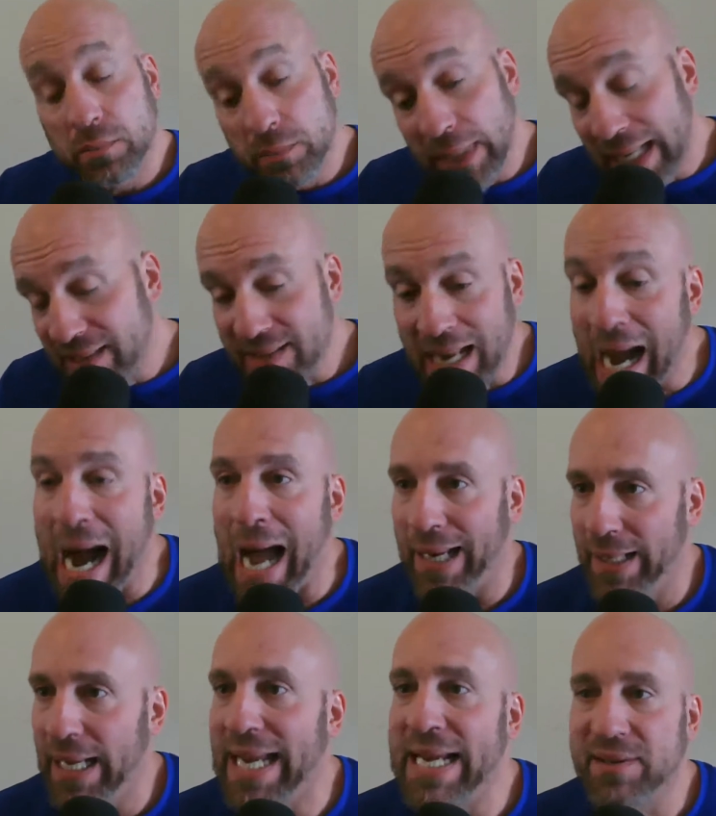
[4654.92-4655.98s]
He's
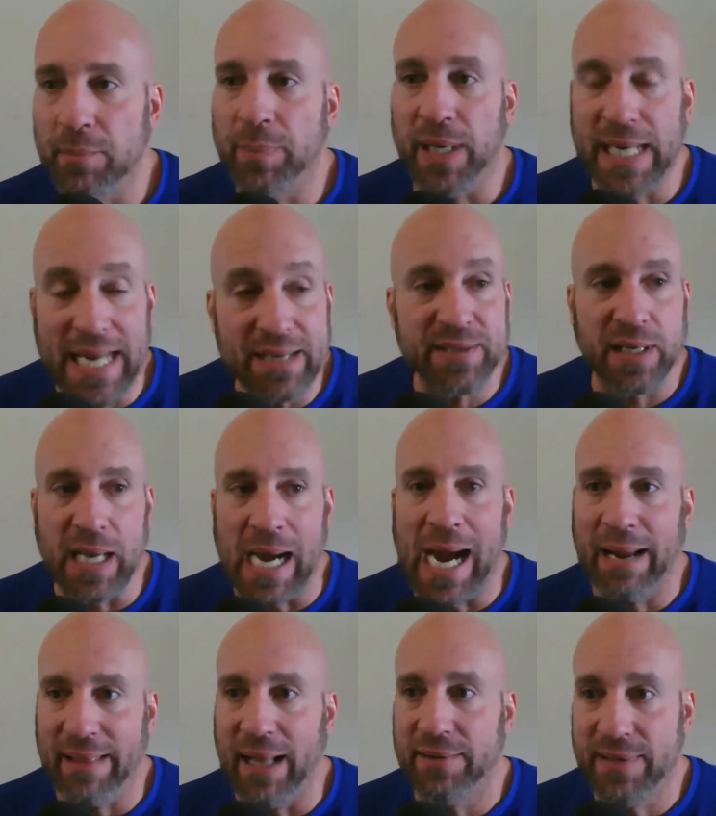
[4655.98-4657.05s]
not. No. But he's a
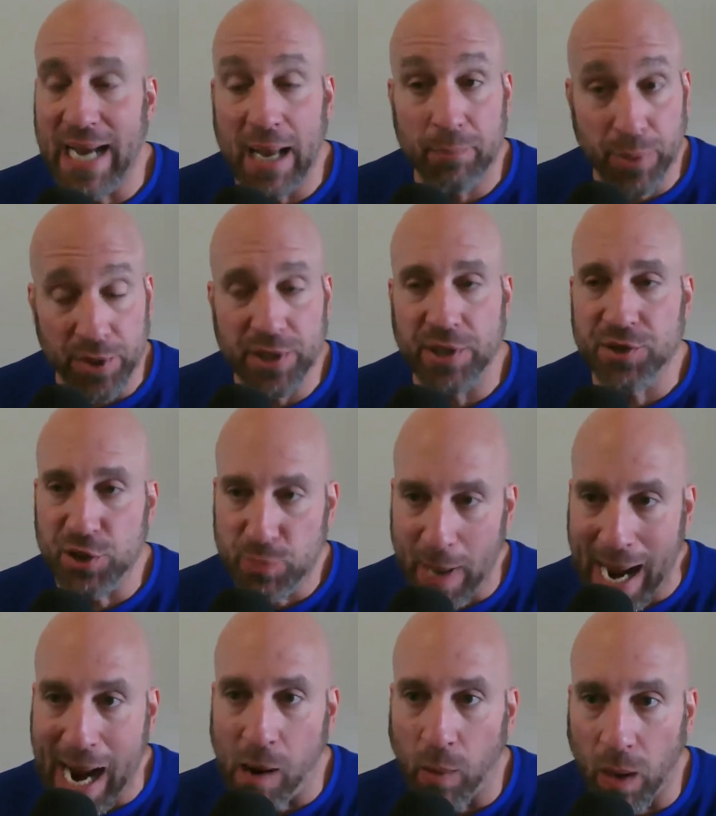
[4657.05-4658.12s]
guy that's got prodigious
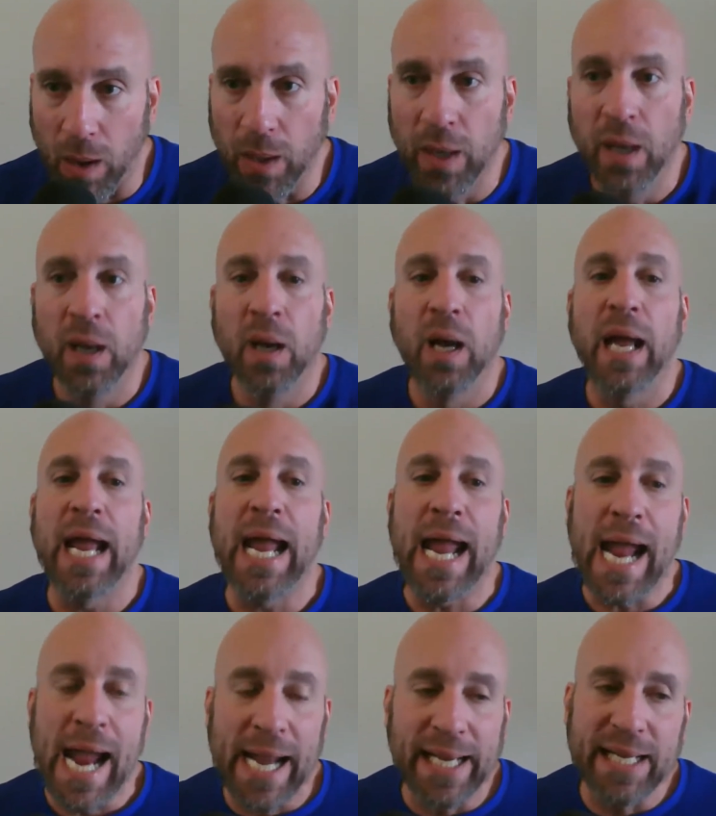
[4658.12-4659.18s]
power,
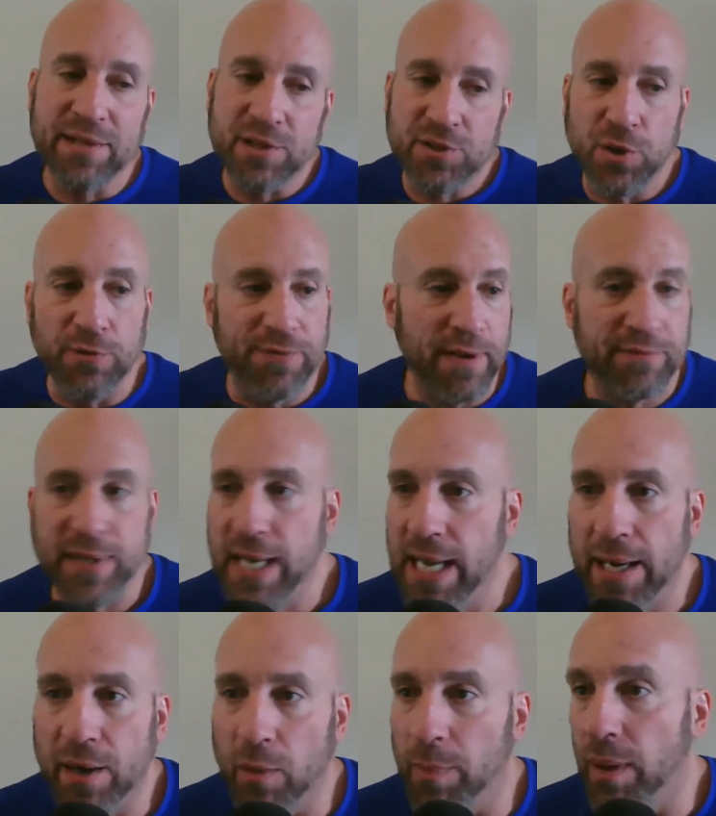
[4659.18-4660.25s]
and he's a 250
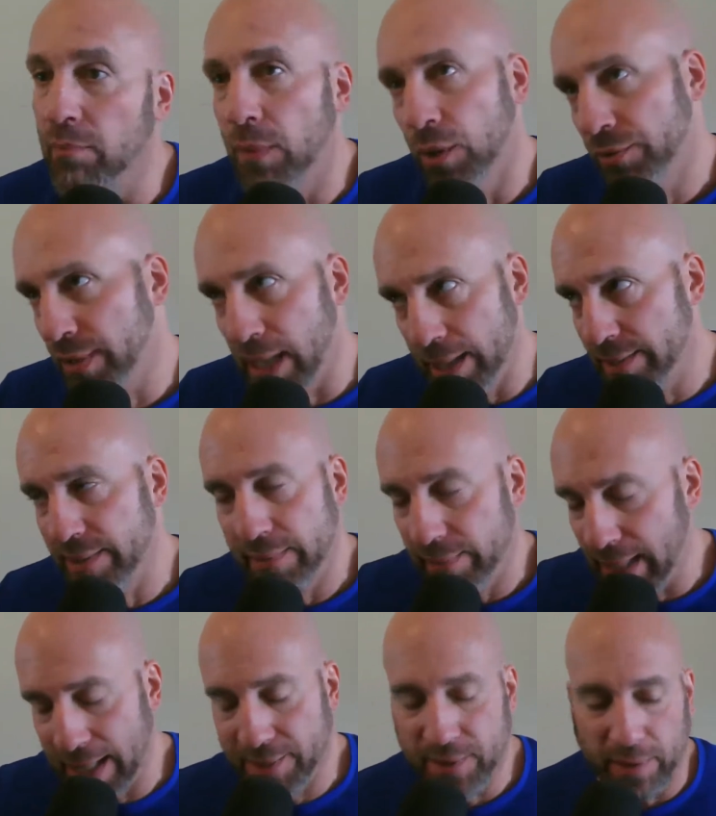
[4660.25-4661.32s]
hitter. But most guys in the
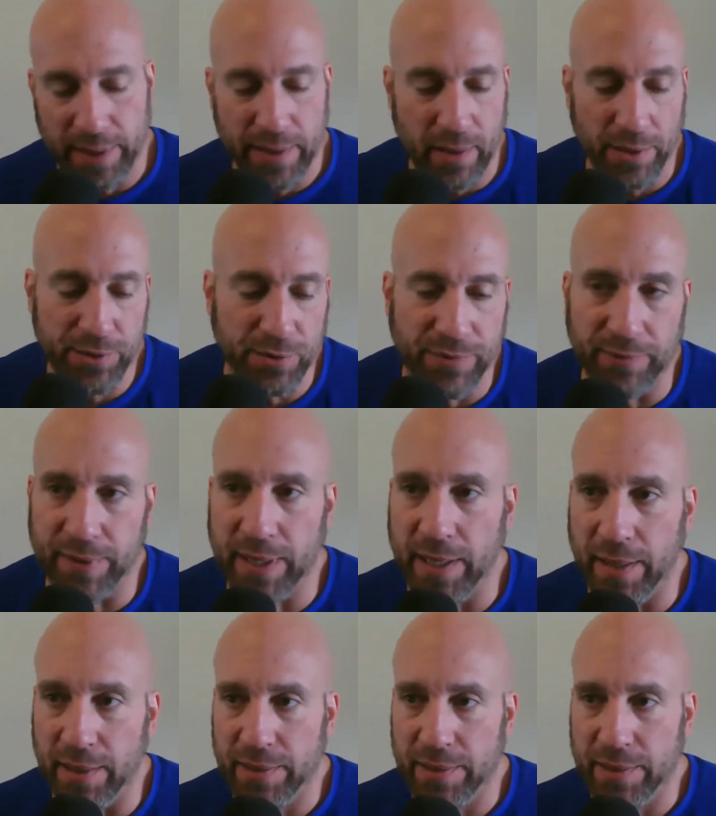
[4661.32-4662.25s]
National League are 250 hitters.